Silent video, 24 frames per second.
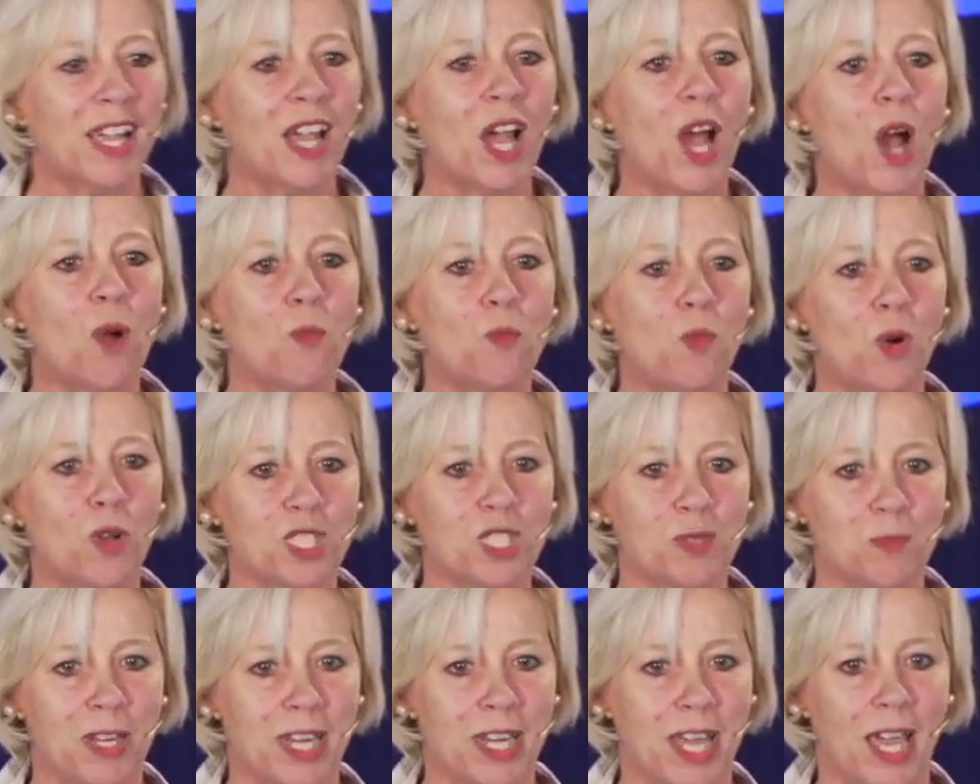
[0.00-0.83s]
and what's
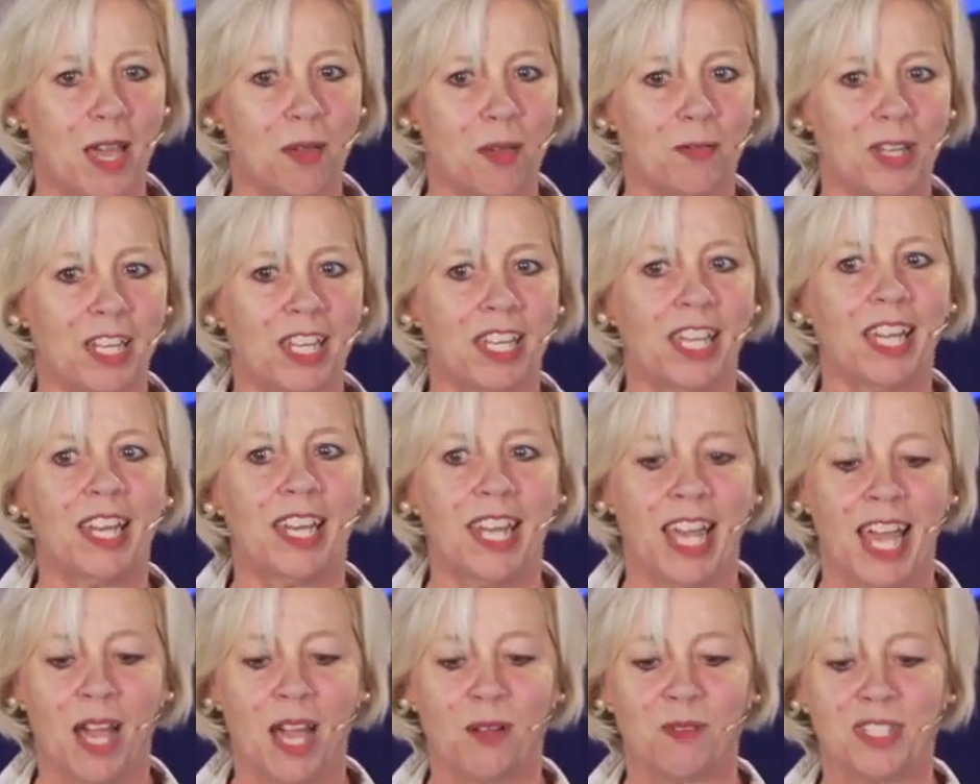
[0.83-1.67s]
been happening and
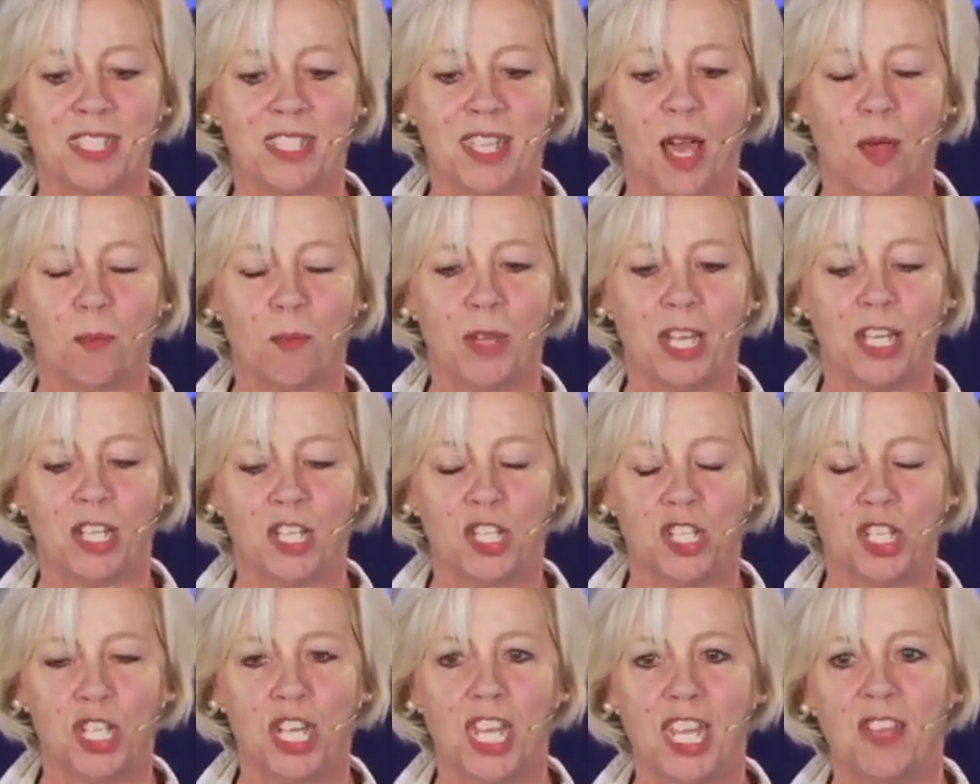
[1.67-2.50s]
how has that been
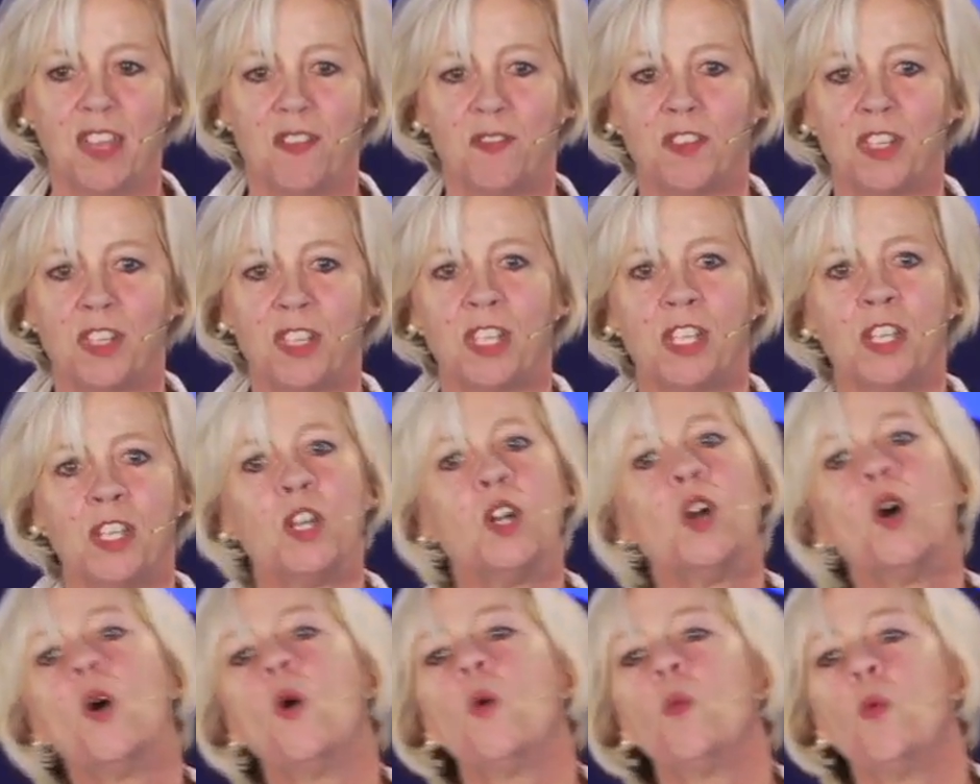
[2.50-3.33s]
achieved.
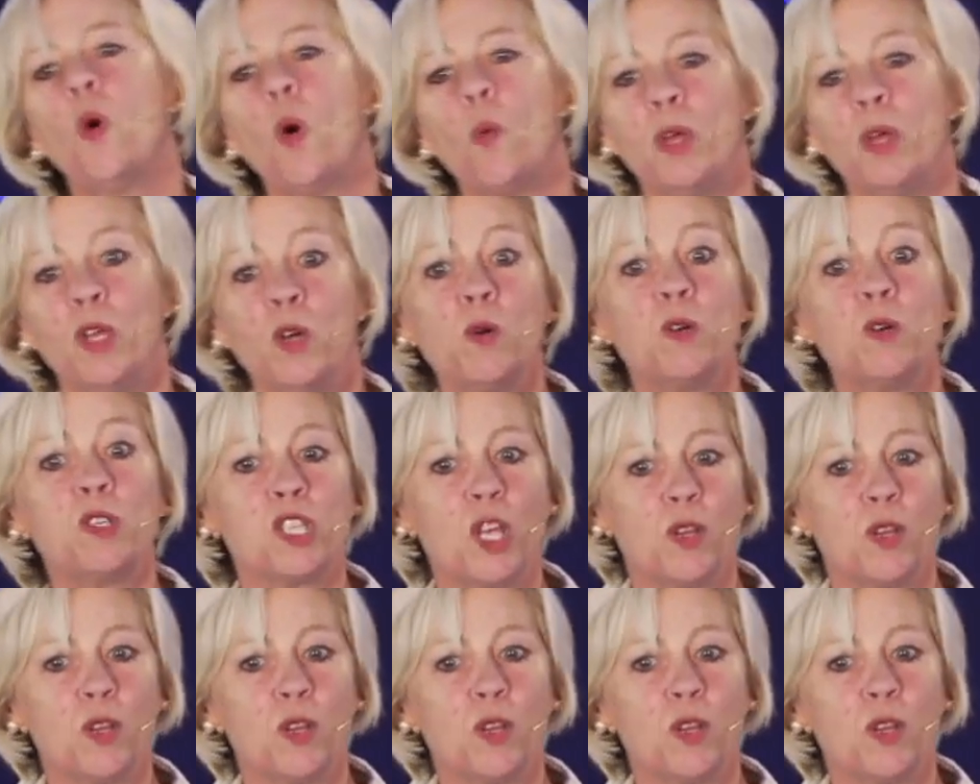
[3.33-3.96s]
What we also